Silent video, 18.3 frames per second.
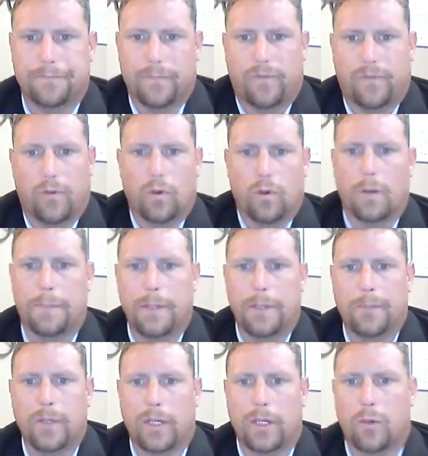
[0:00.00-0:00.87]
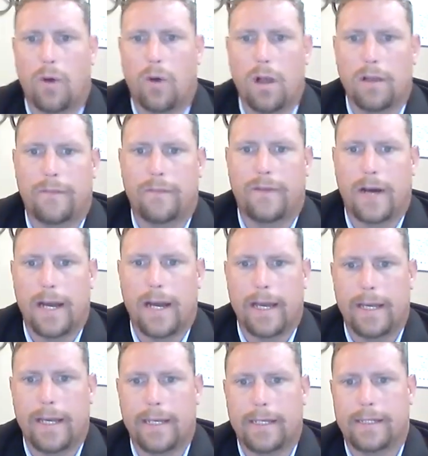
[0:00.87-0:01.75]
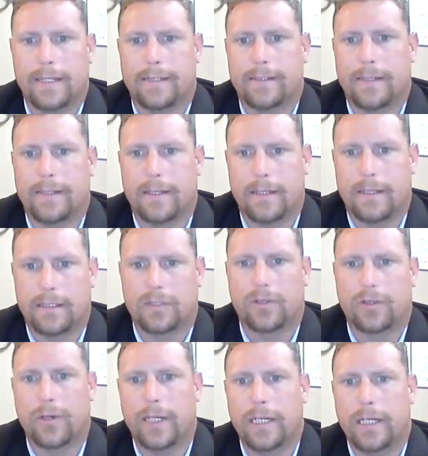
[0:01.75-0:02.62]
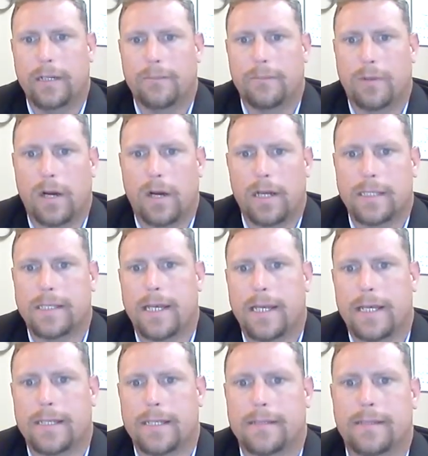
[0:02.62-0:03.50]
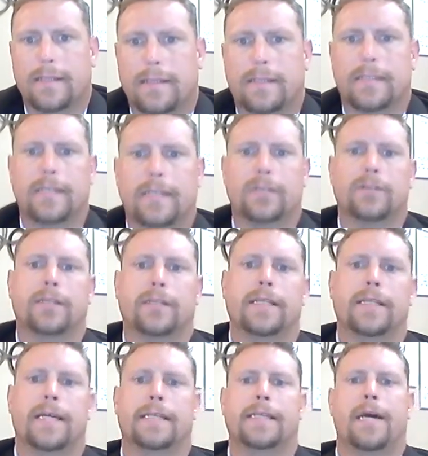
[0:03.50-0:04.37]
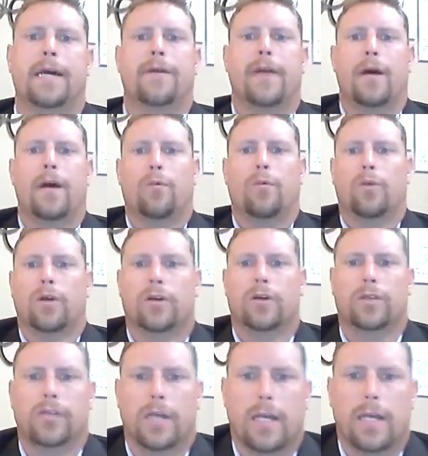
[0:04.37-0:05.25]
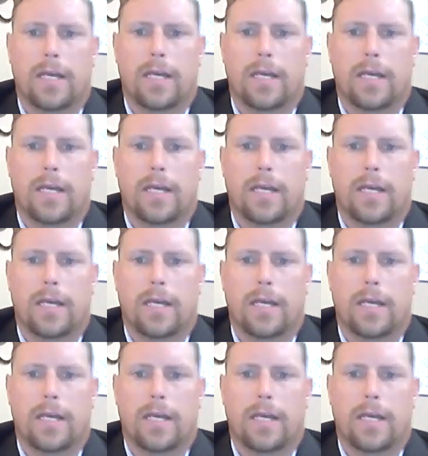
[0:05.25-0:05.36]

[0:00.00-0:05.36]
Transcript: for people that qualify. It's a screening process, and essentially that's how that works.